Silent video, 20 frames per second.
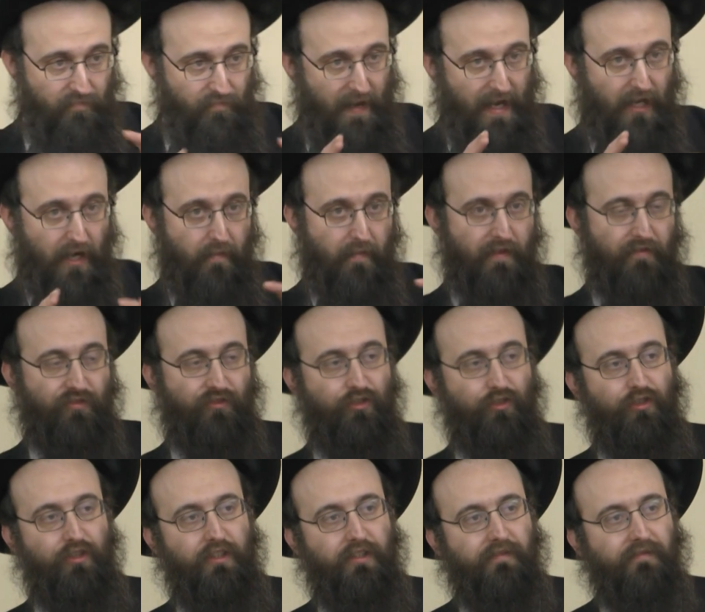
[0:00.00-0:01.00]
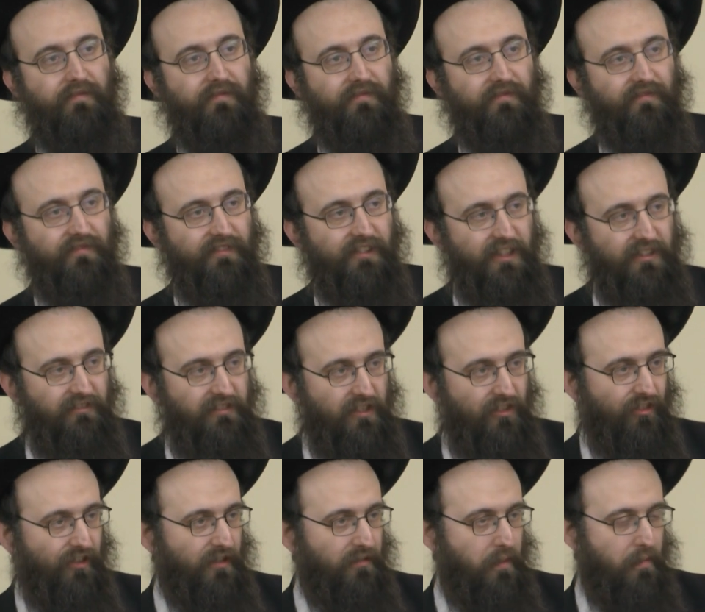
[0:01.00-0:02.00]
makeup of the shiurim,
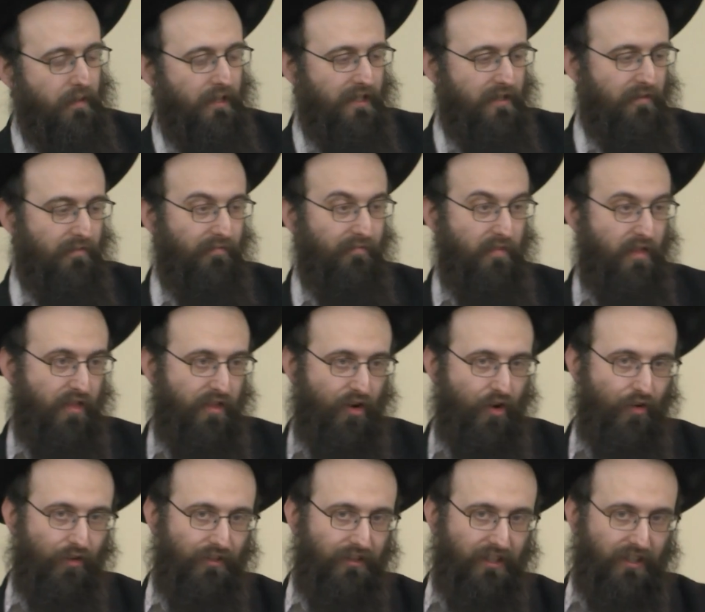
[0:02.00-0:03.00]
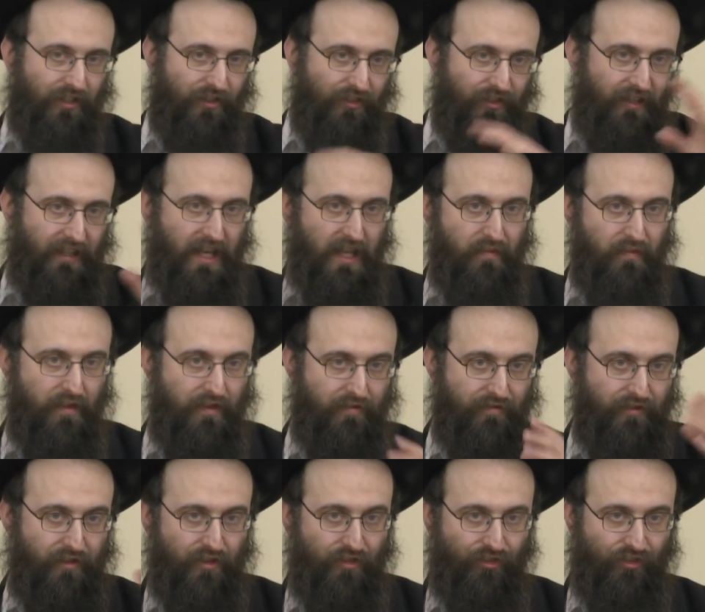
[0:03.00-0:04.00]
originally we were going to throw in Yichud together with the
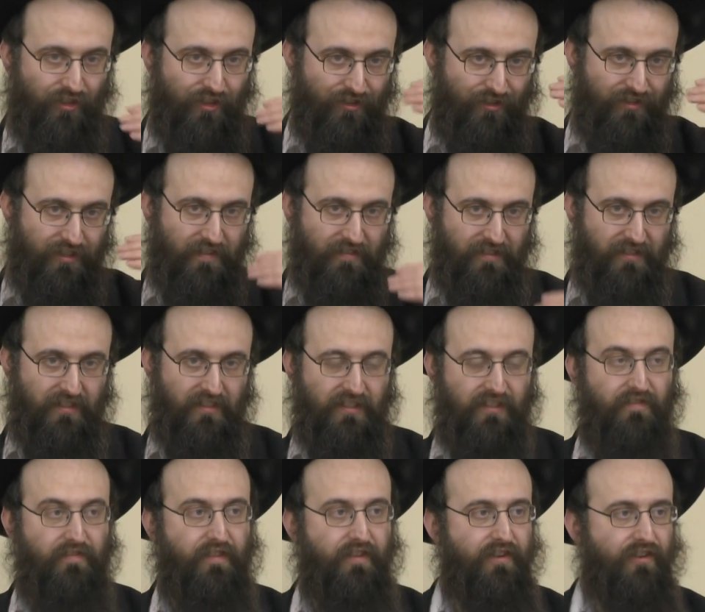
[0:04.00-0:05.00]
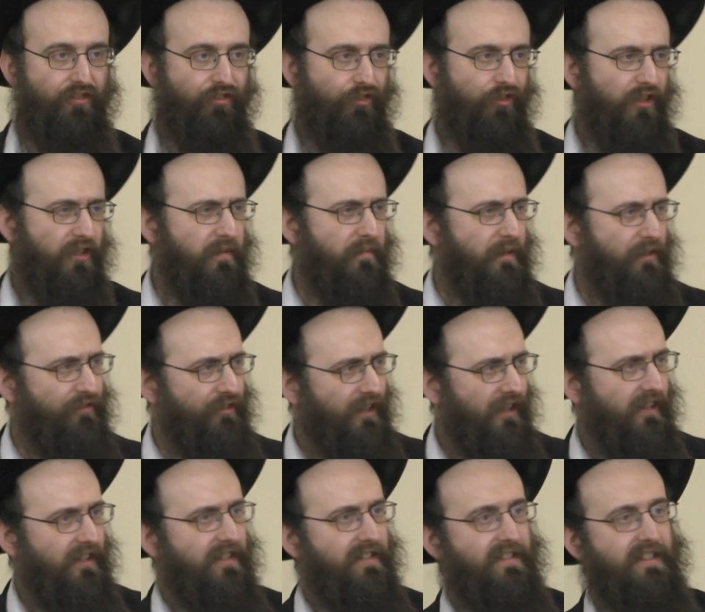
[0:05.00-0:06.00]
first shiur, let's have a series of 3 shiurim, but
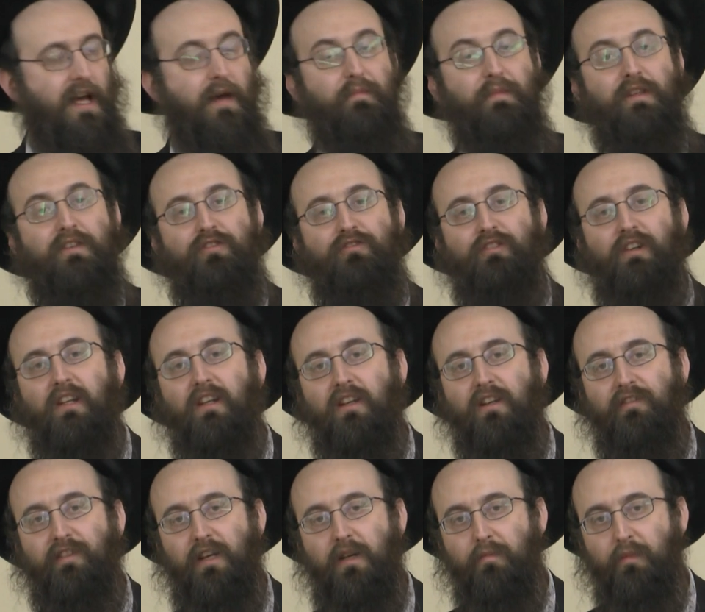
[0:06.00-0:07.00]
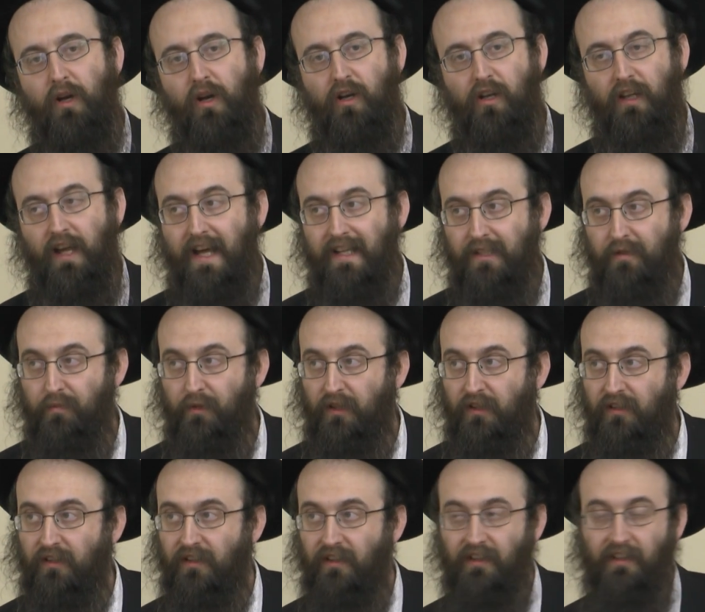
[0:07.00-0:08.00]
really this topic is really kaveh bracha
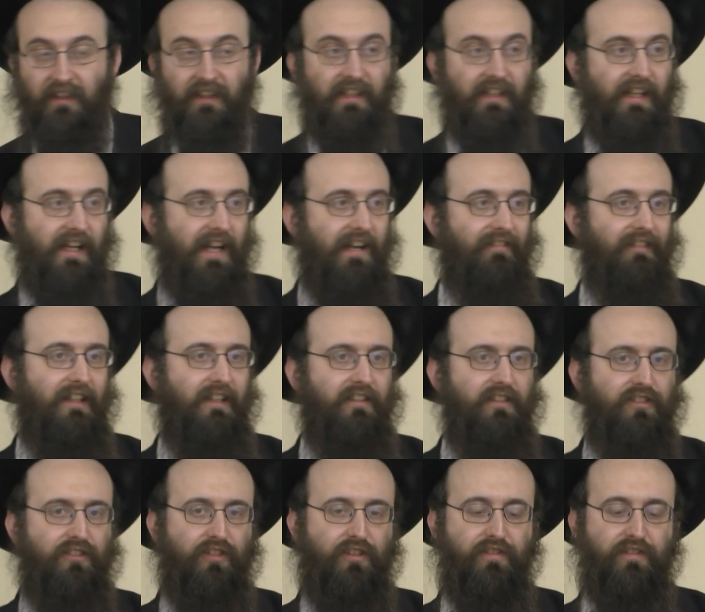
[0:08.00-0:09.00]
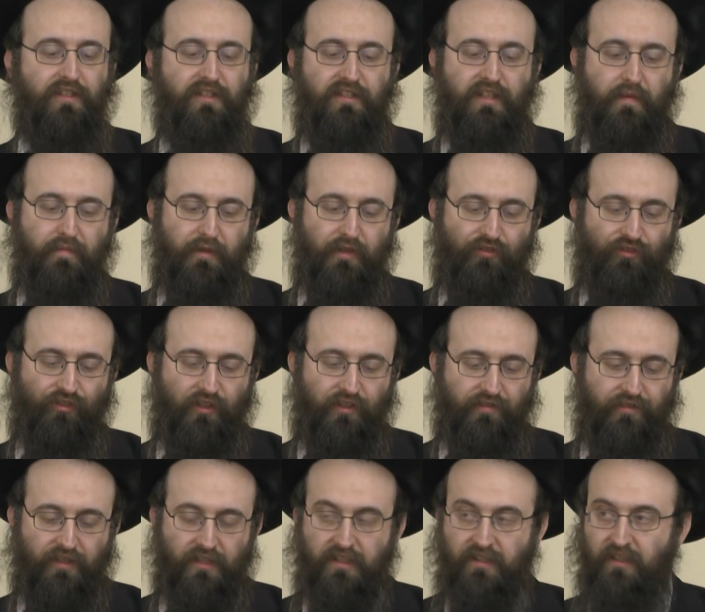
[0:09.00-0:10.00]
l'atzmai, and really deserves a separate shiur
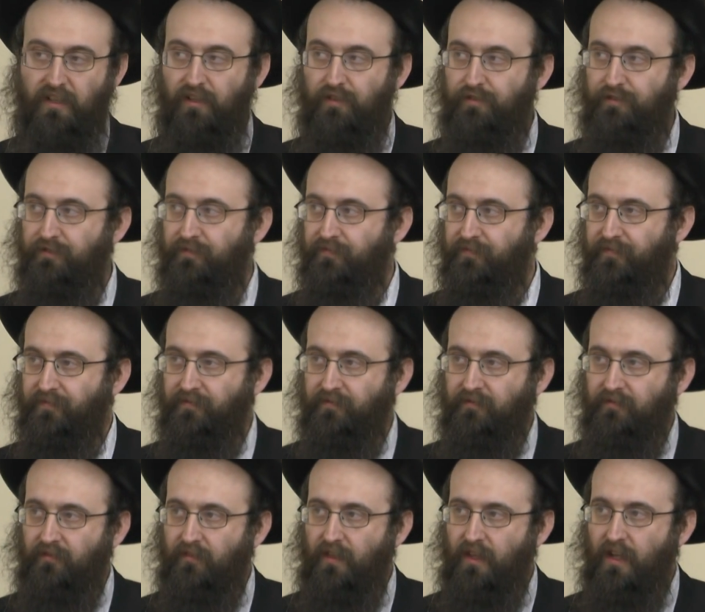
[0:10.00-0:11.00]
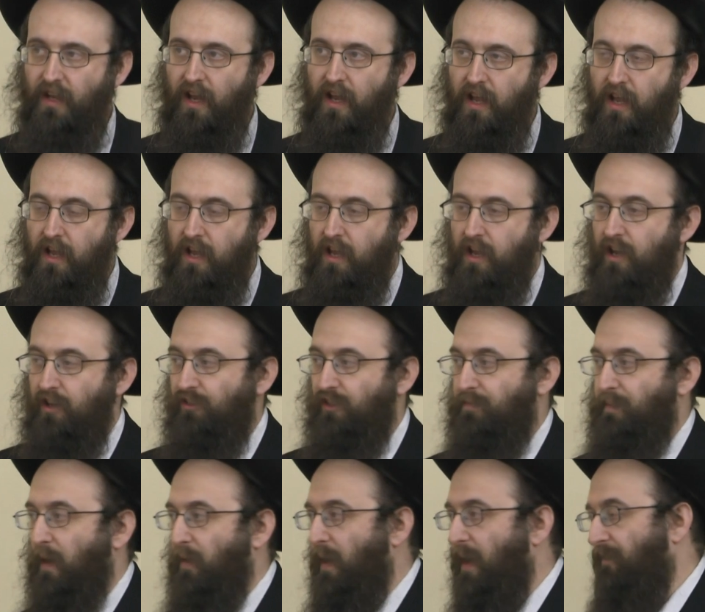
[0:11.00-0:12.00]
for itself.
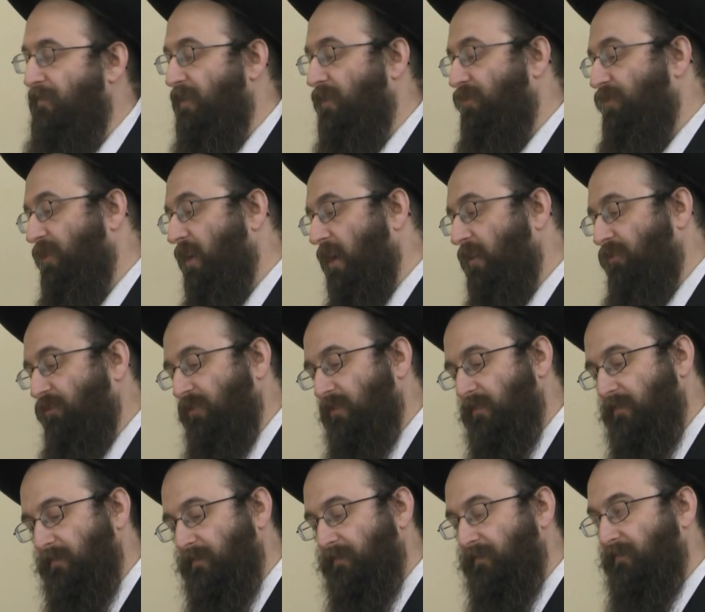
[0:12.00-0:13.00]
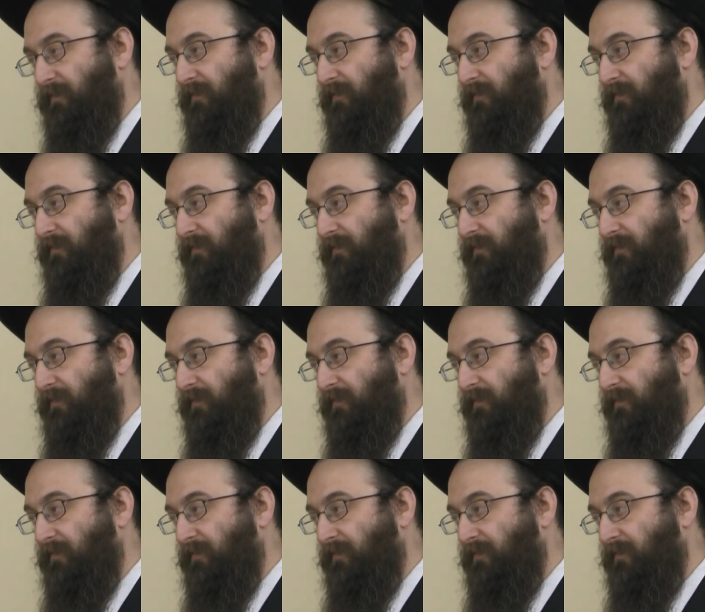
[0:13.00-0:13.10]
Just by way of introduction,